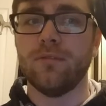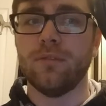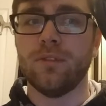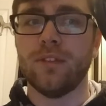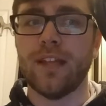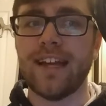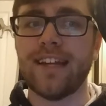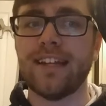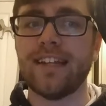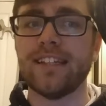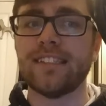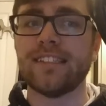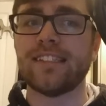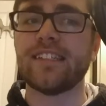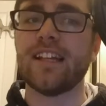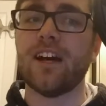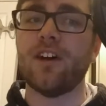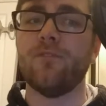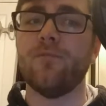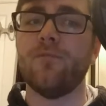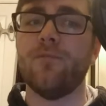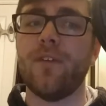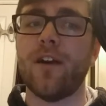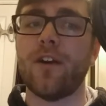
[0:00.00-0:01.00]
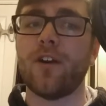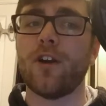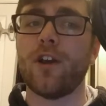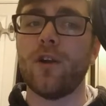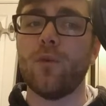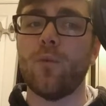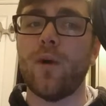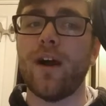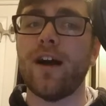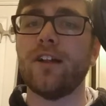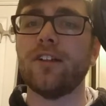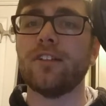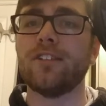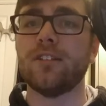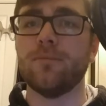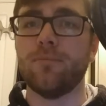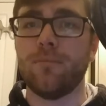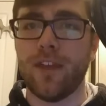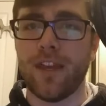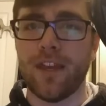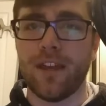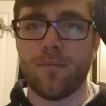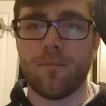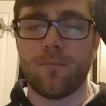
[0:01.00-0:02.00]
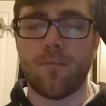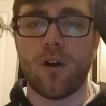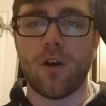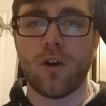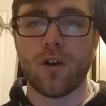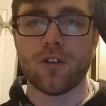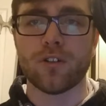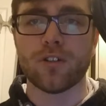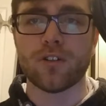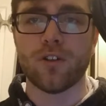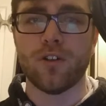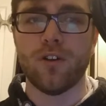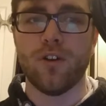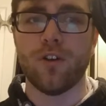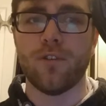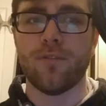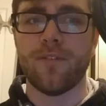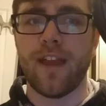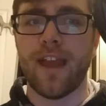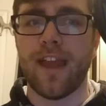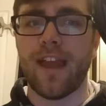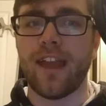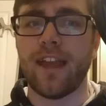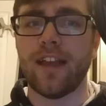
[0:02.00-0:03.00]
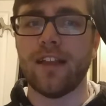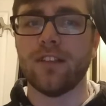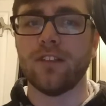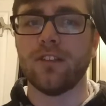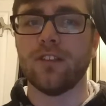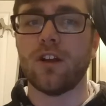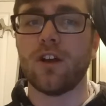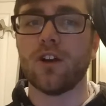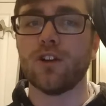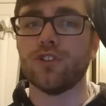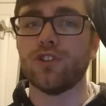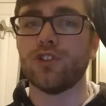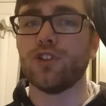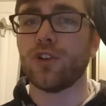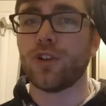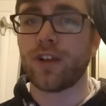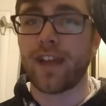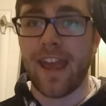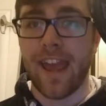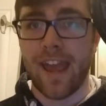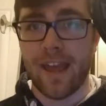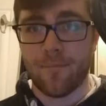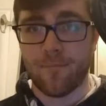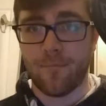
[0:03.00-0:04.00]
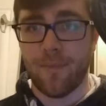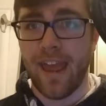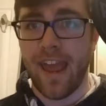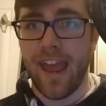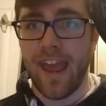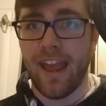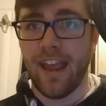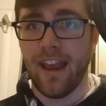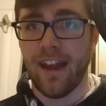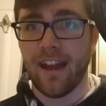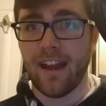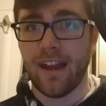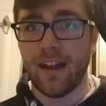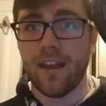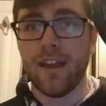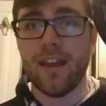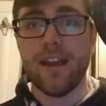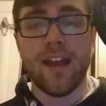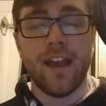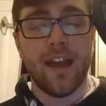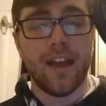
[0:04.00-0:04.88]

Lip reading: lend itself very well to being part of a larger campaign,